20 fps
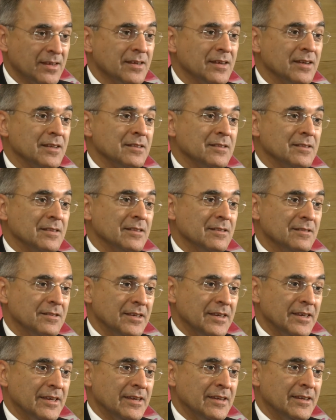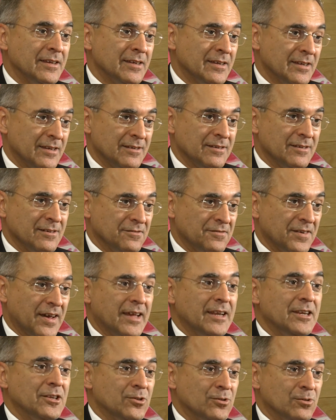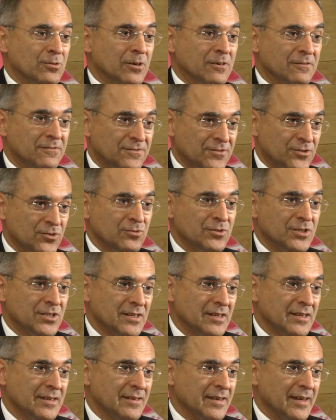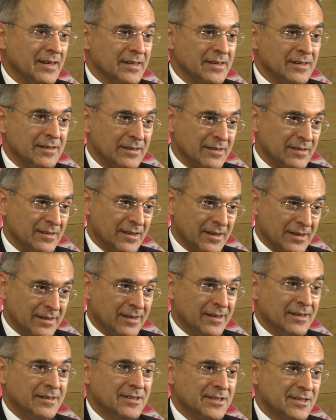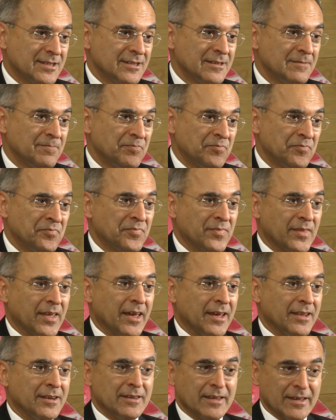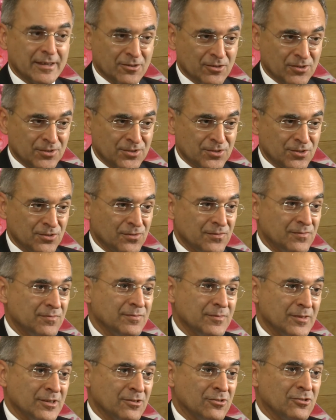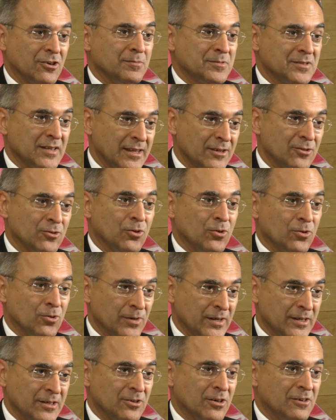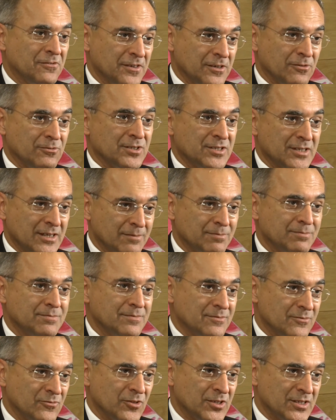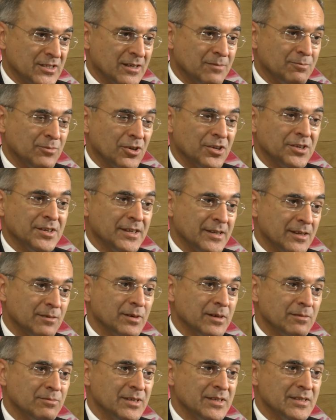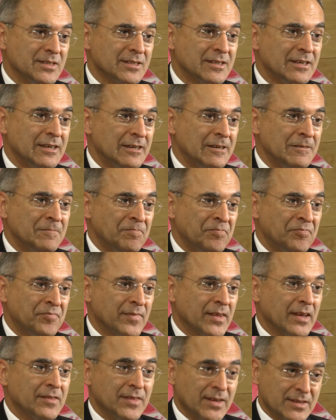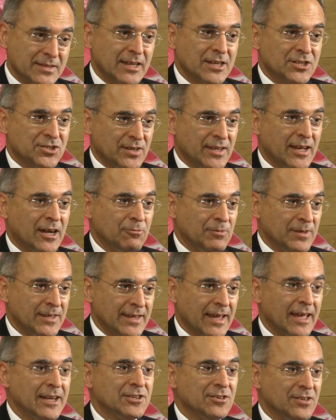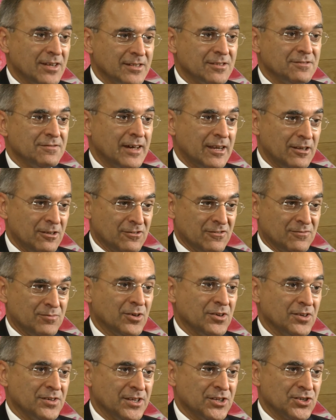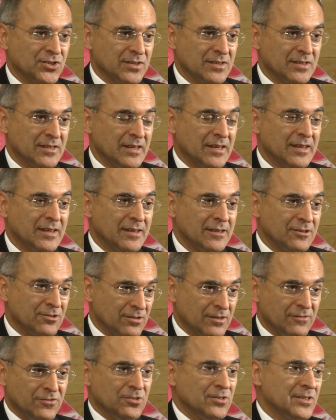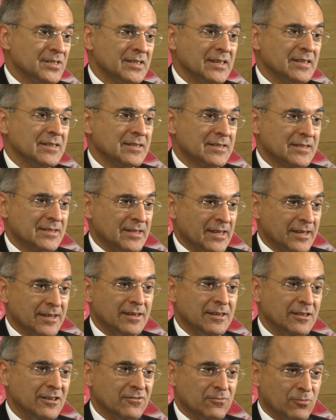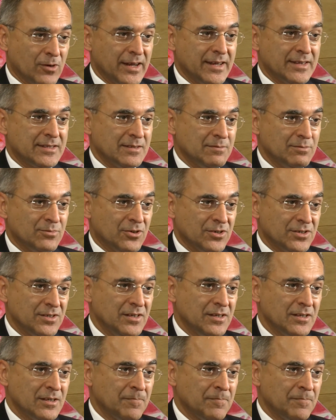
in the value of fruit and nuts and also crops like cocoa and coffee, which are pollinated by bees. And that's actually how we calculate the value of pollination. To give you a sense, secondly, of why it's important,